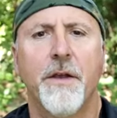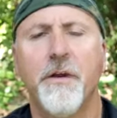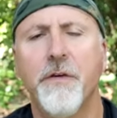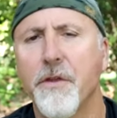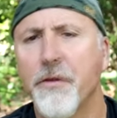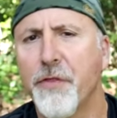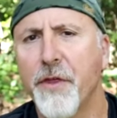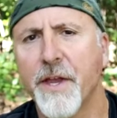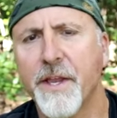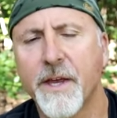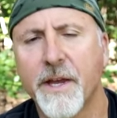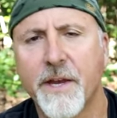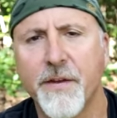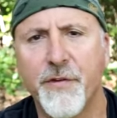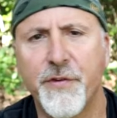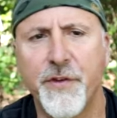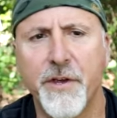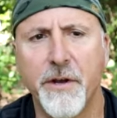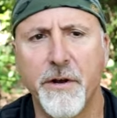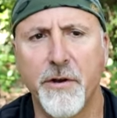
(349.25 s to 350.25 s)
Another thing to
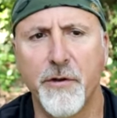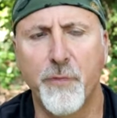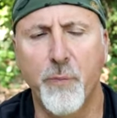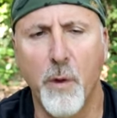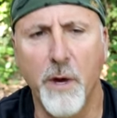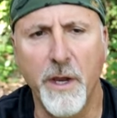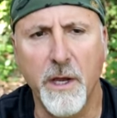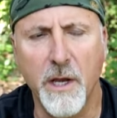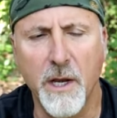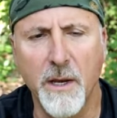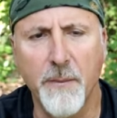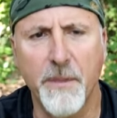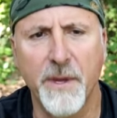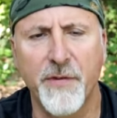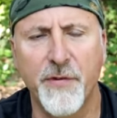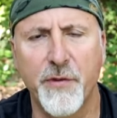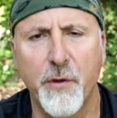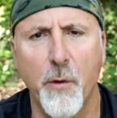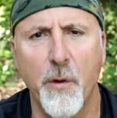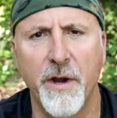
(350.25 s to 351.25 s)
consider is, what are you going to be
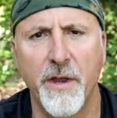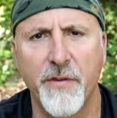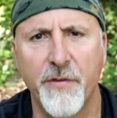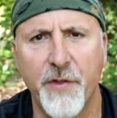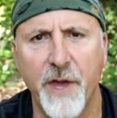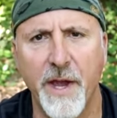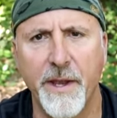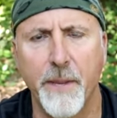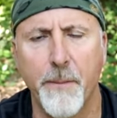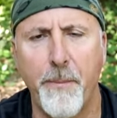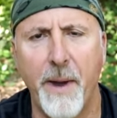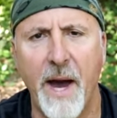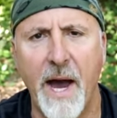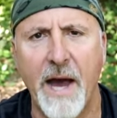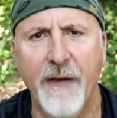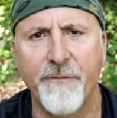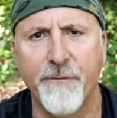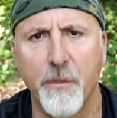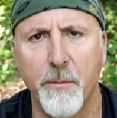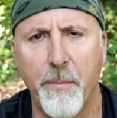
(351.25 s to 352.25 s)
storing inside the
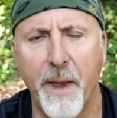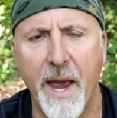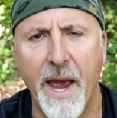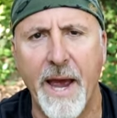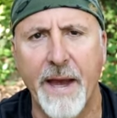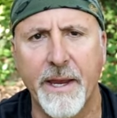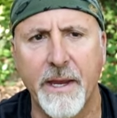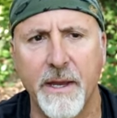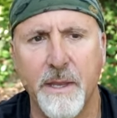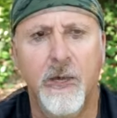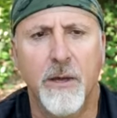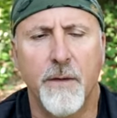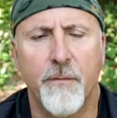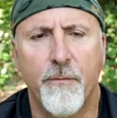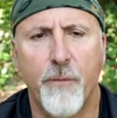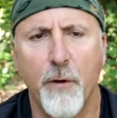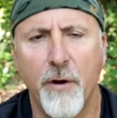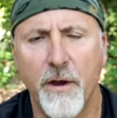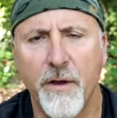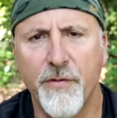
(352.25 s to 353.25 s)
pot for packing?
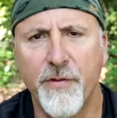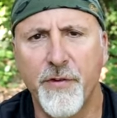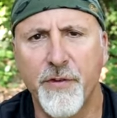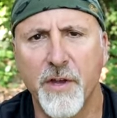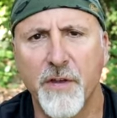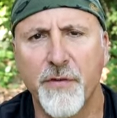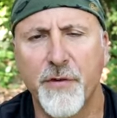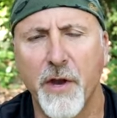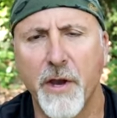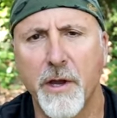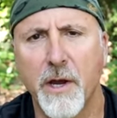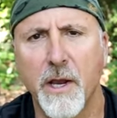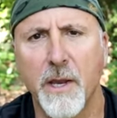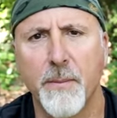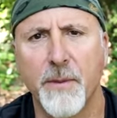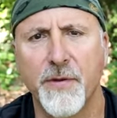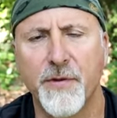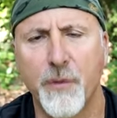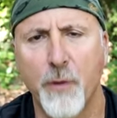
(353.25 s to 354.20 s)
For instance, are you going to be